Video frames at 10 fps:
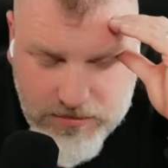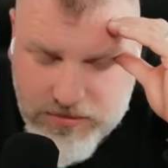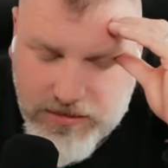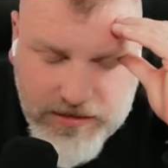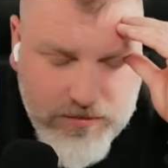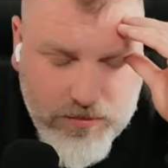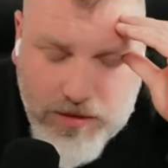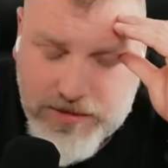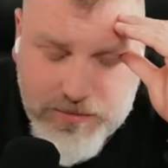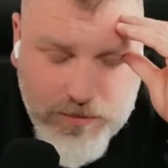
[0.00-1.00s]
like,
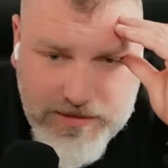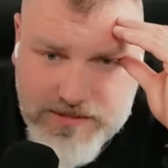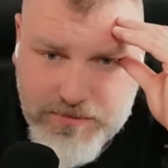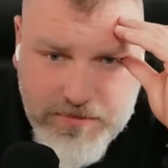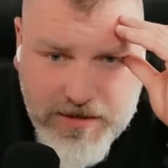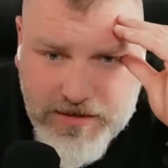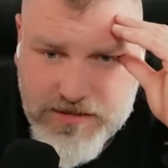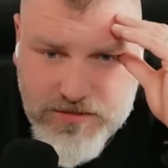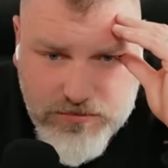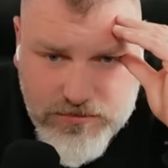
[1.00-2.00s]
what is Emi
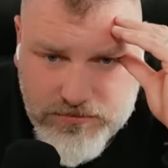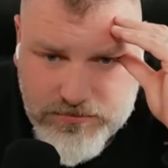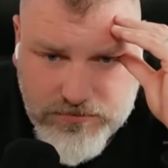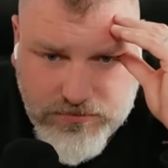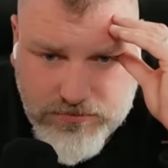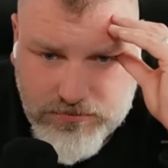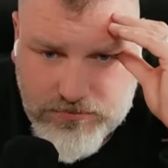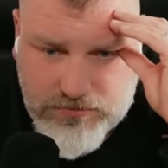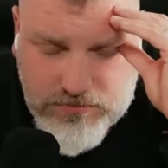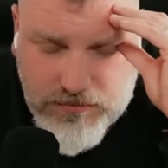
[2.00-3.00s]
Martinez doing?
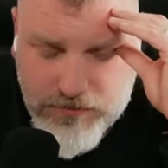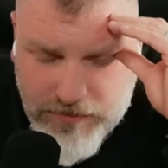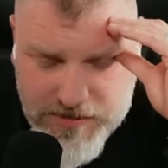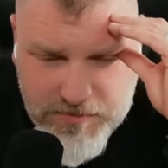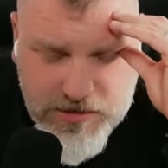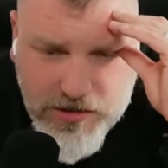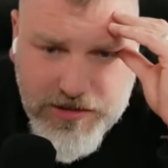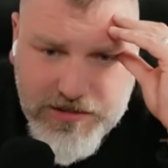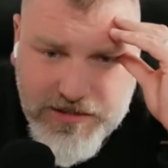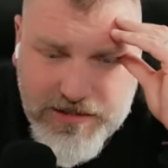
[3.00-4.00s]
Rasmus
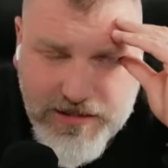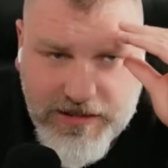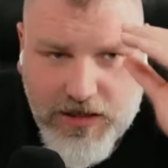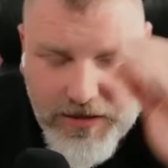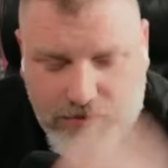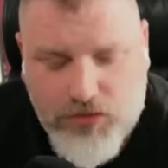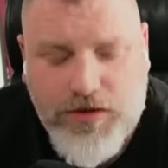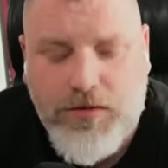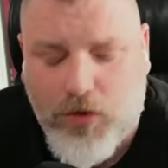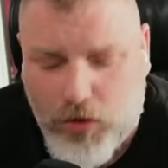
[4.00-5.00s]
Højlund, I
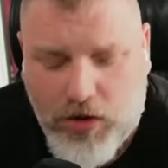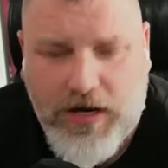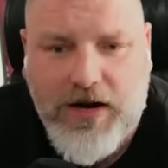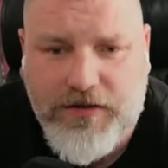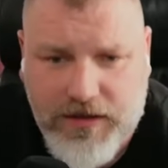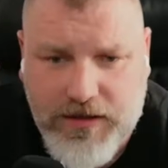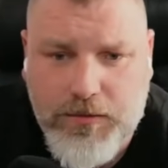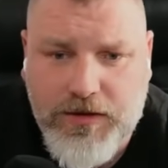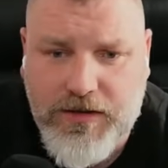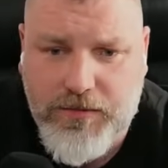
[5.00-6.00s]
agree wholeheartedly
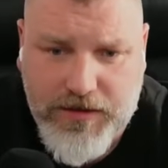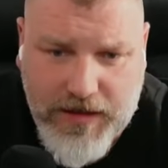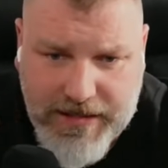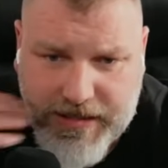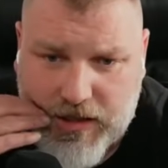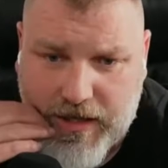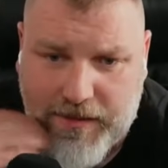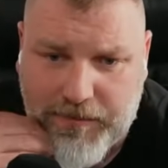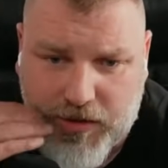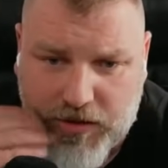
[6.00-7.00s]
with it, with Ali
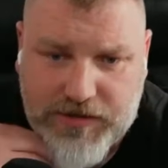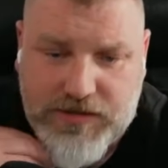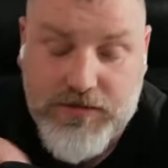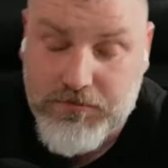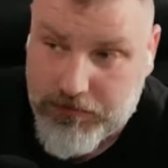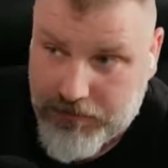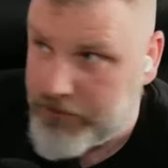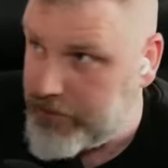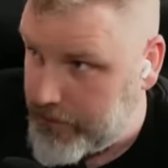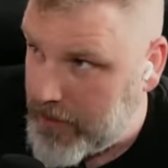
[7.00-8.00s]
McCoist.
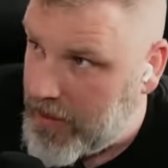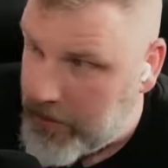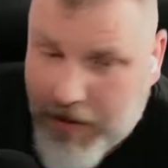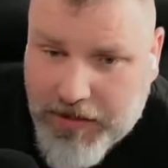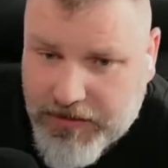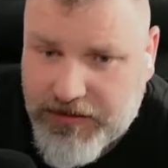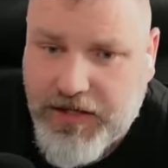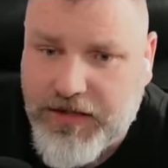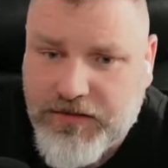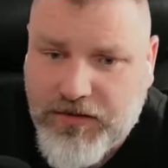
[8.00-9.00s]
Mark the
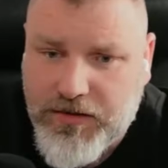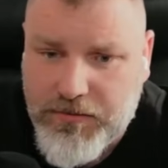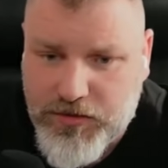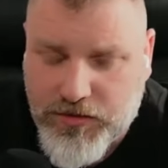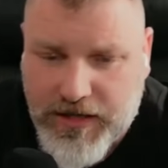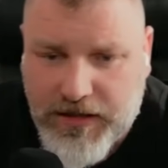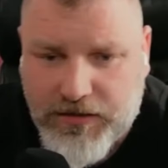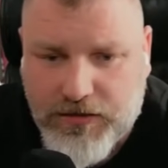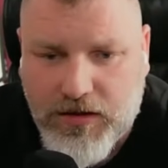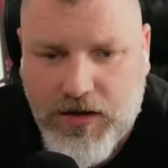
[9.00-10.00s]
date and time in your
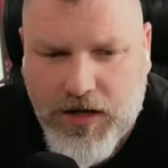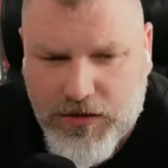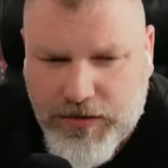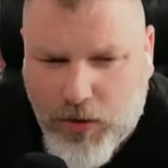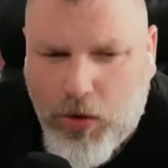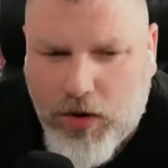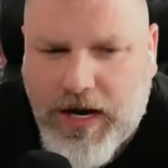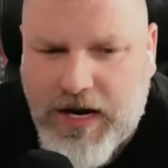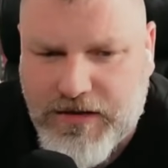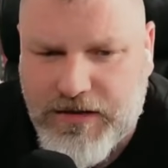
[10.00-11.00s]
calendar. I agree
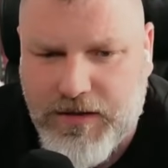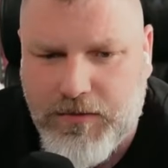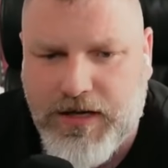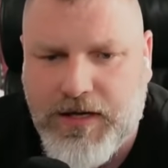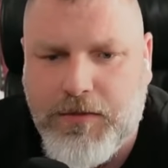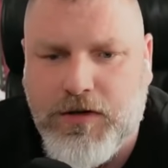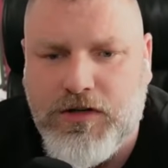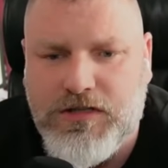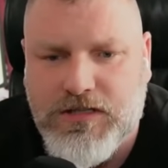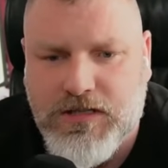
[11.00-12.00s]
wholeheartedly with Ali
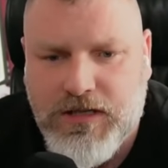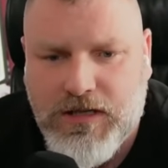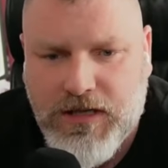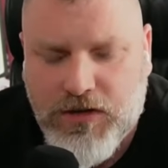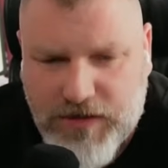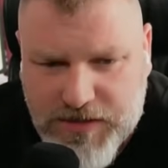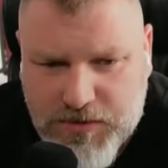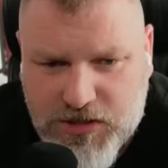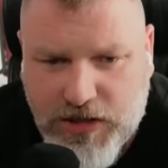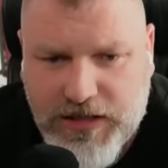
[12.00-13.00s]
McCoist.
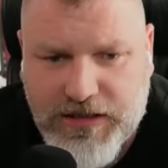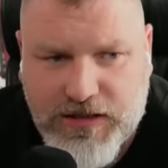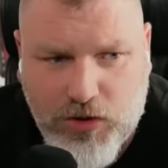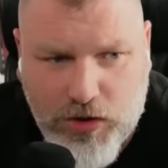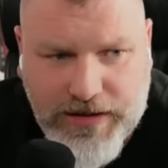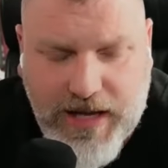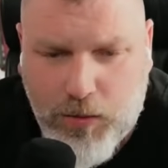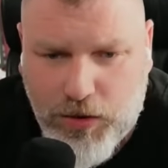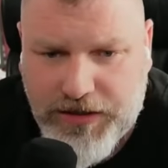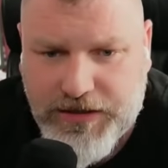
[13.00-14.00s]
Rasmus Højlund going that
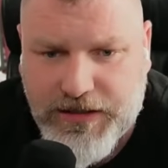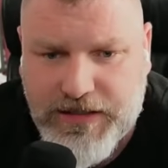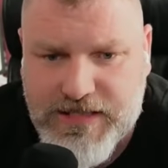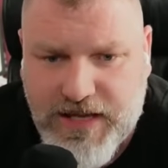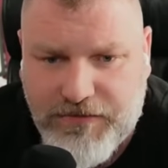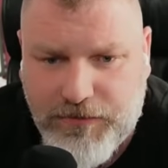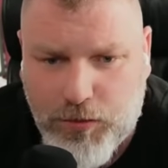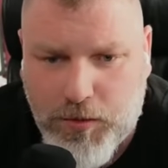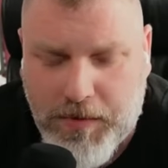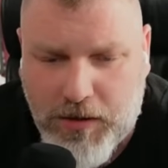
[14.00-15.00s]
wide on his left
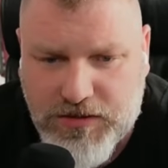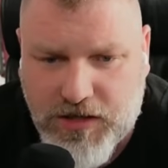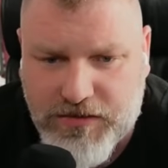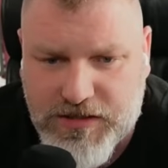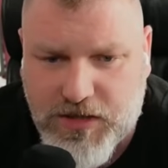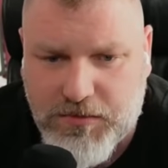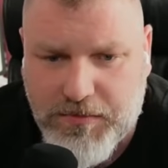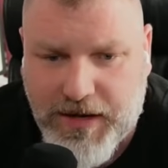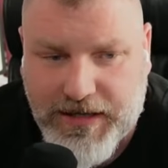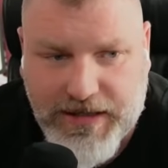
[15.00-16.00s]
foot with Pau Torres coming
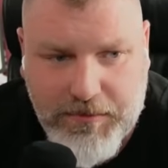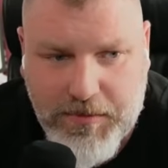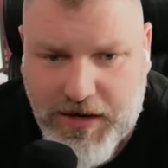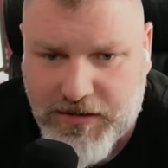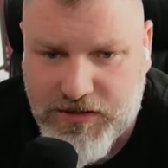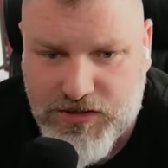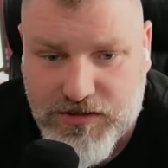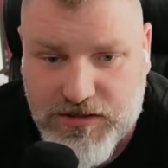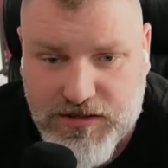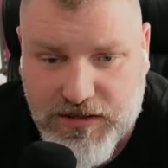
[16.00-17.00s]
back, and Emi Martinez
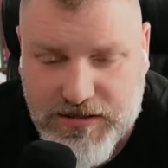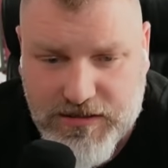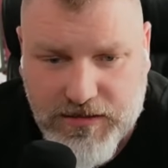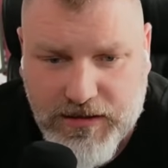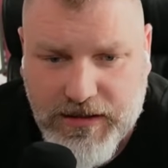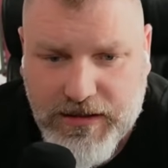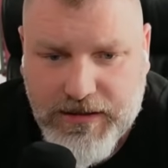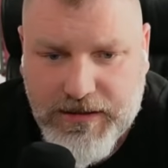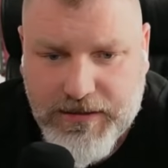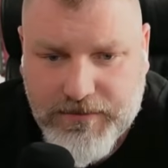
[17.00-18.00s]
just decides to
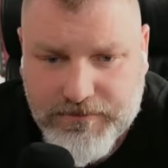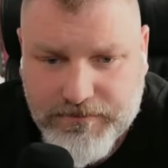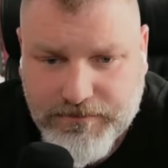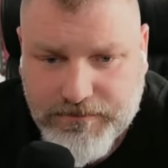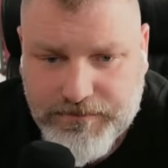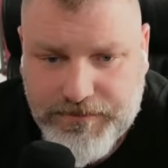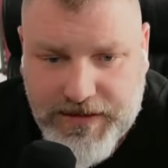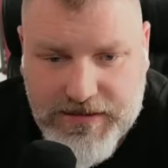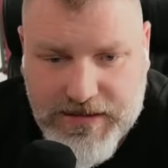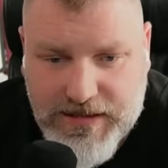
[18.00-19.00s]

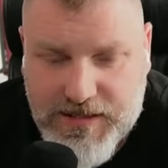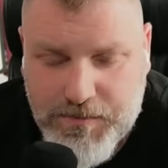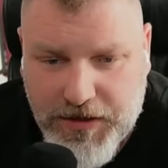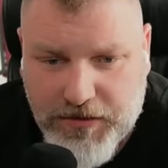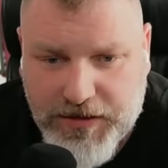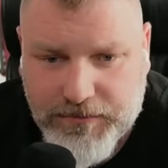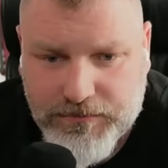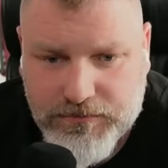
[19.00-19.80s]
basically spear him.